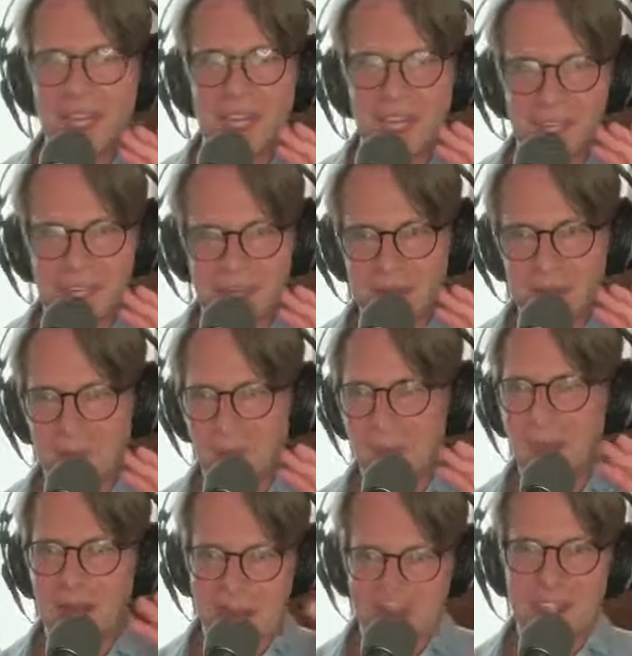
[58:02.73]
I'm
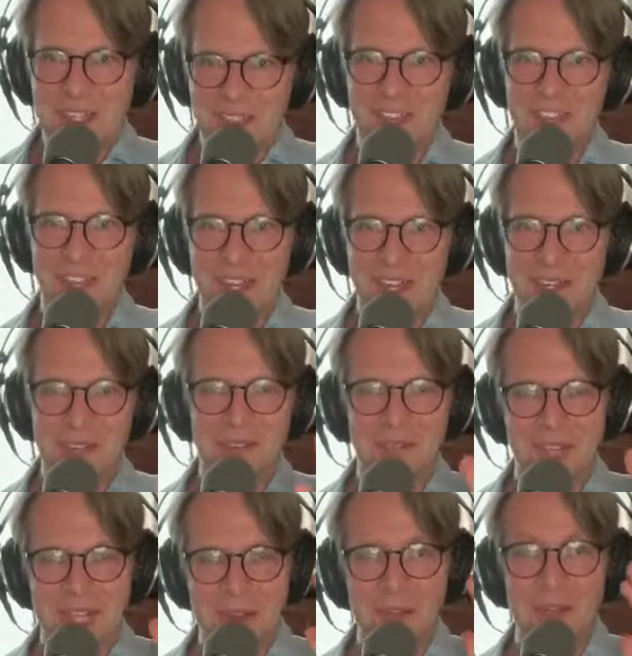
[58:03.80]
going to sign off
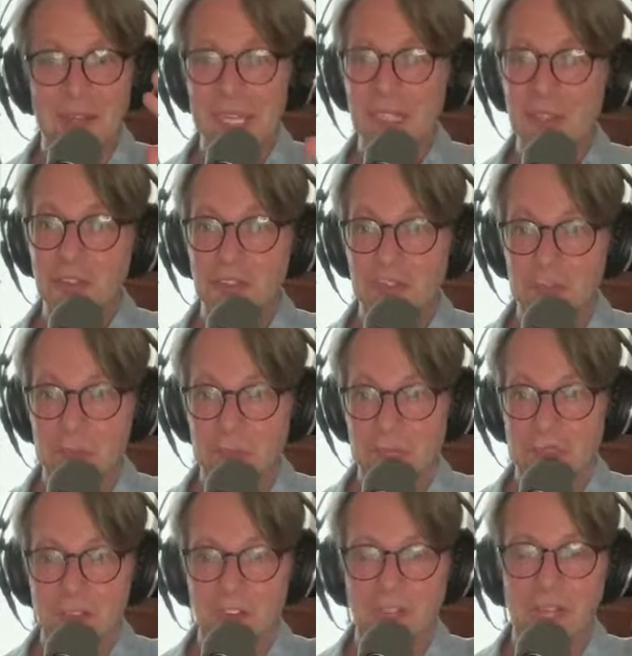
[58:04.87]
now. Thank you so
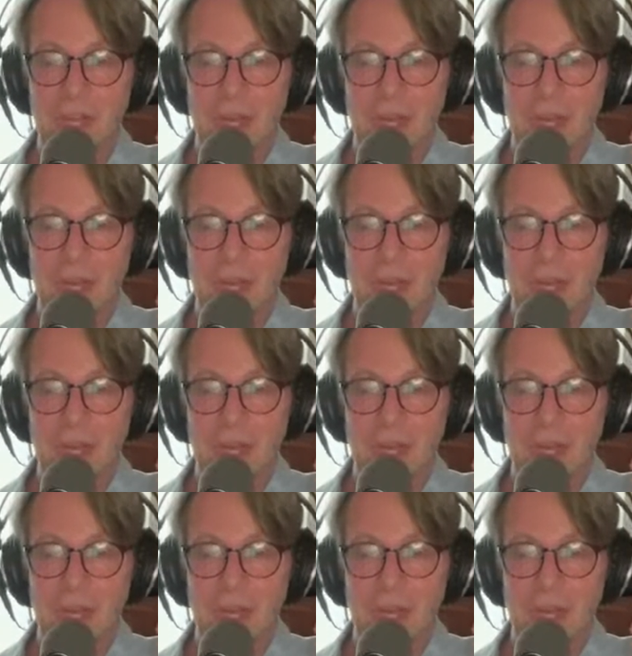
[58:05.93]
much.